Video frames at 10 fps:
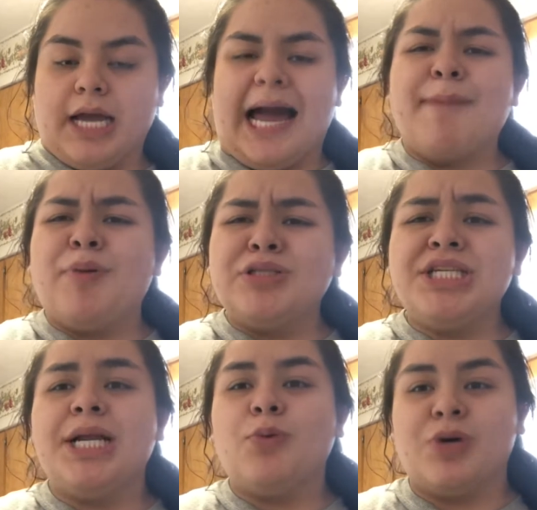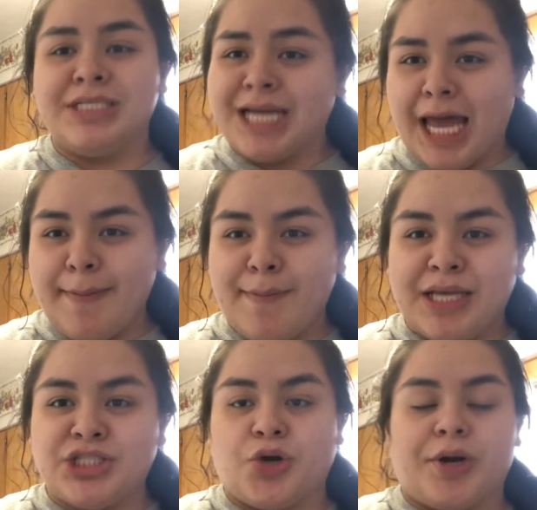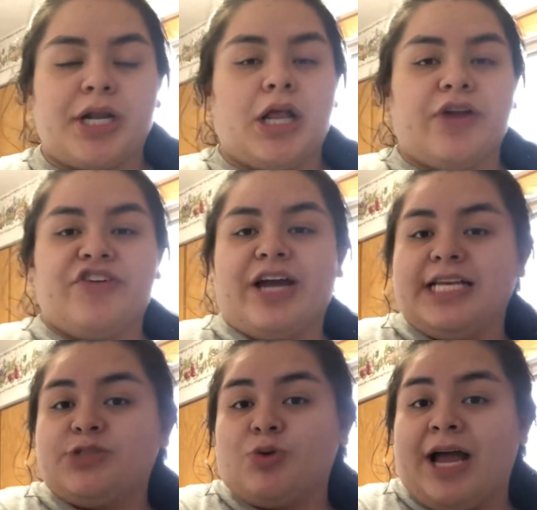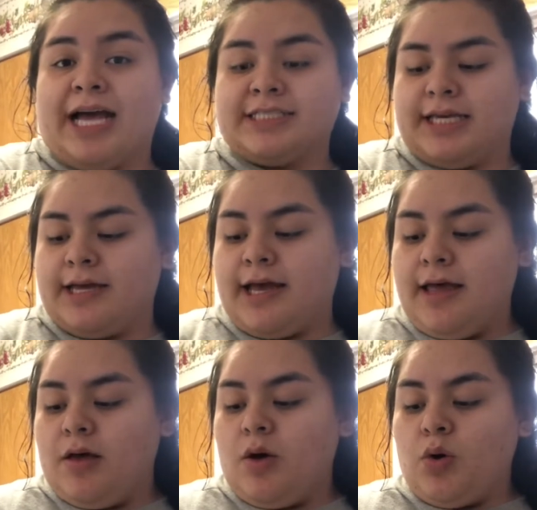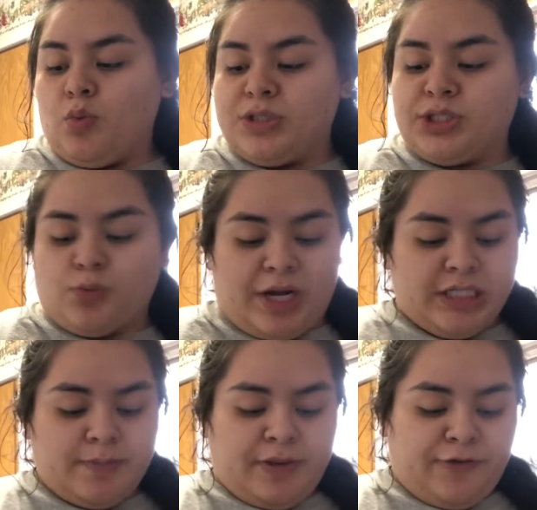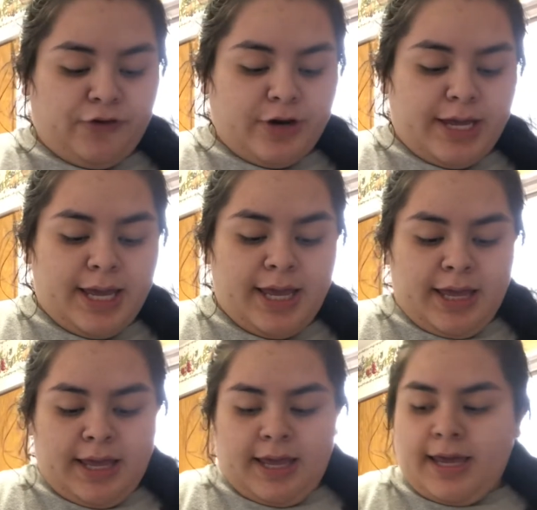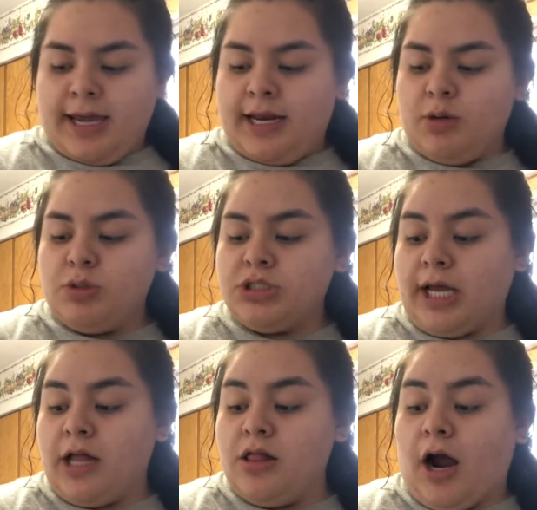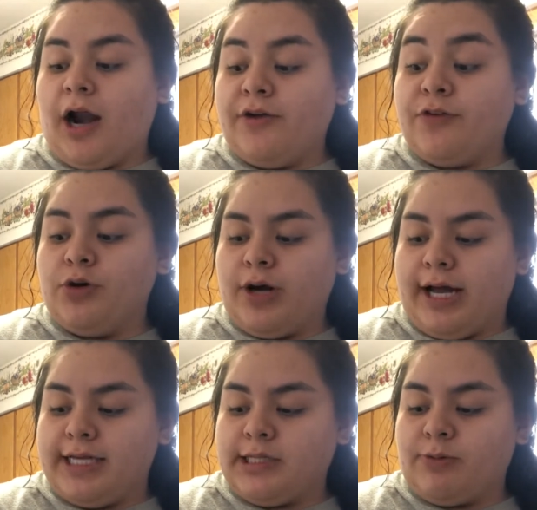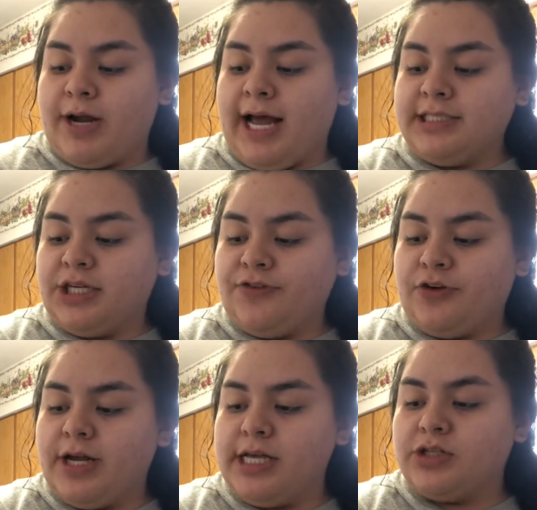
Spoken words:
I posted it one time on my story, and a lot of you guys were asking what's the recipe for it, and it was like a lot of you guys that were asking for it.